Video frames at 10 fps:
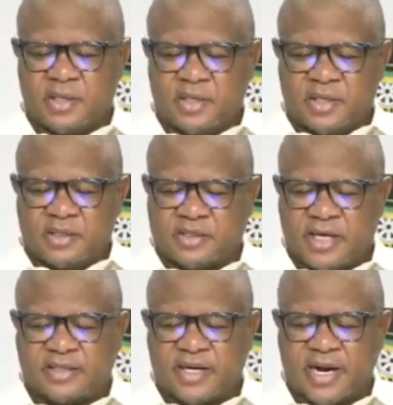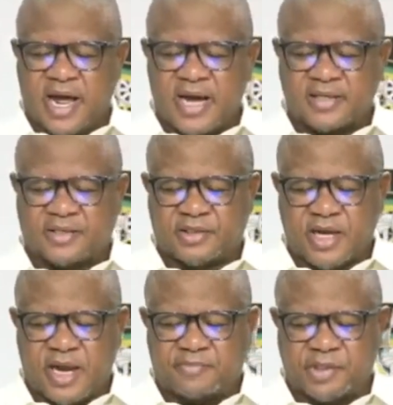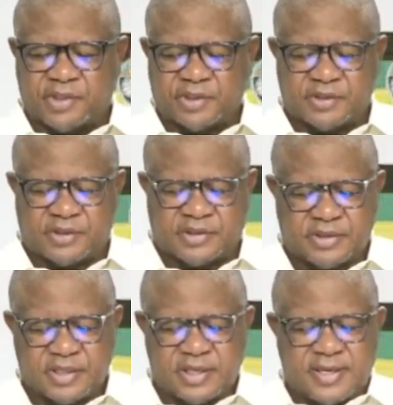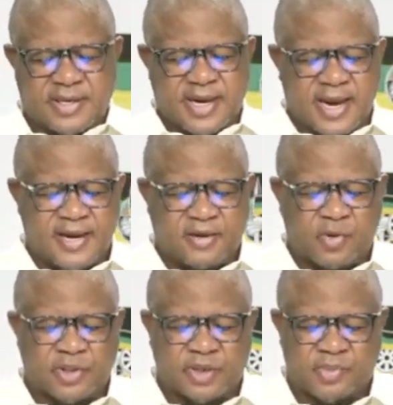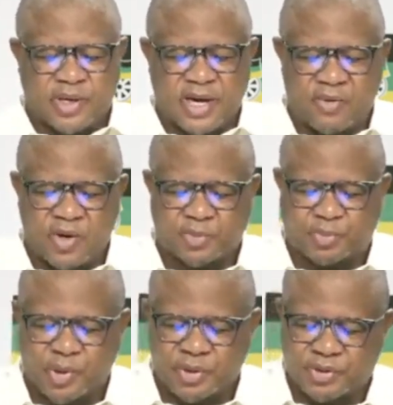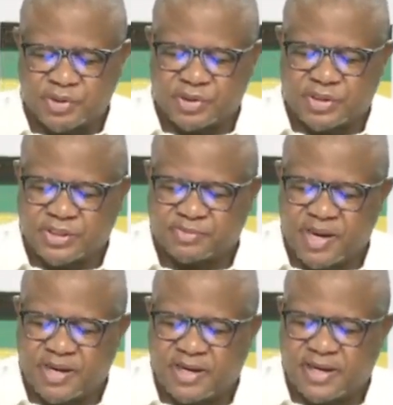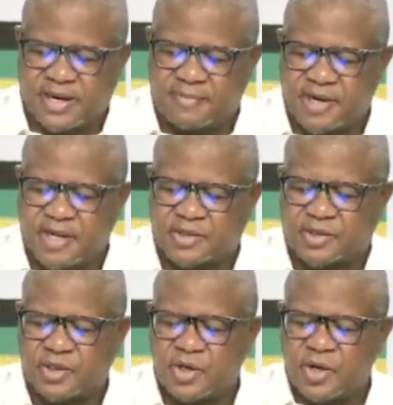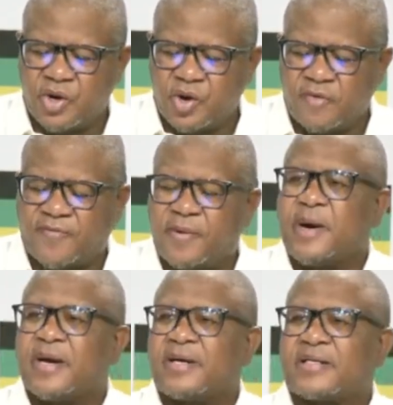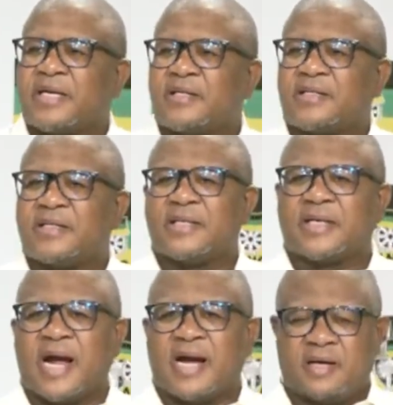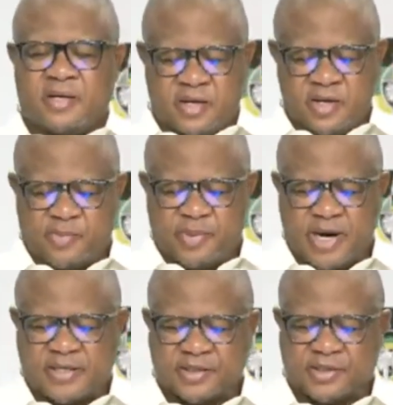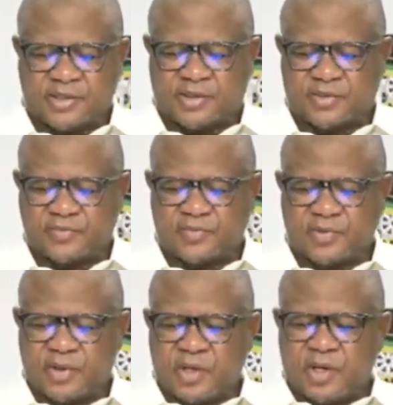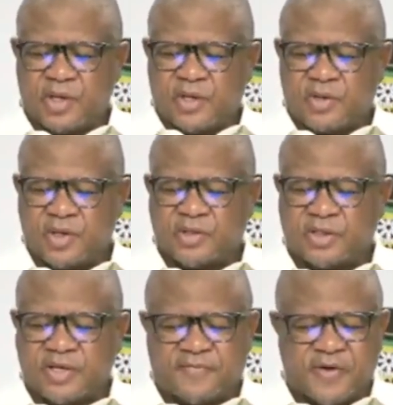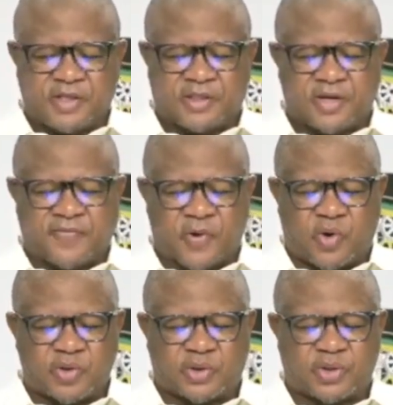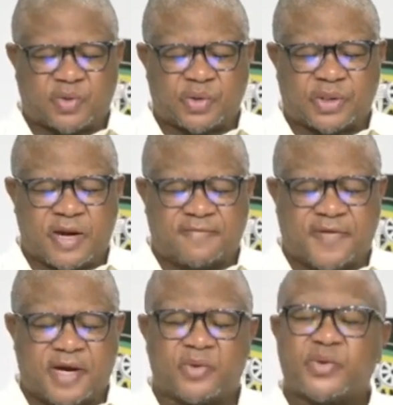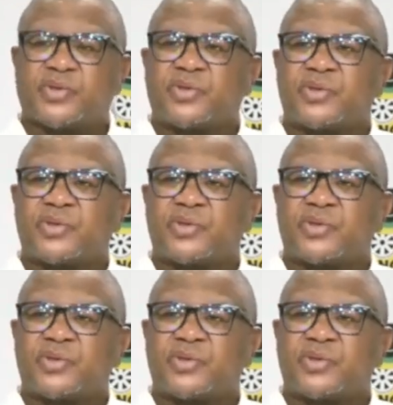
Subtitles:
centralized admissions, and equitable language policies dismantle remnants of apartheid-era practices. This is a victory for constitutional values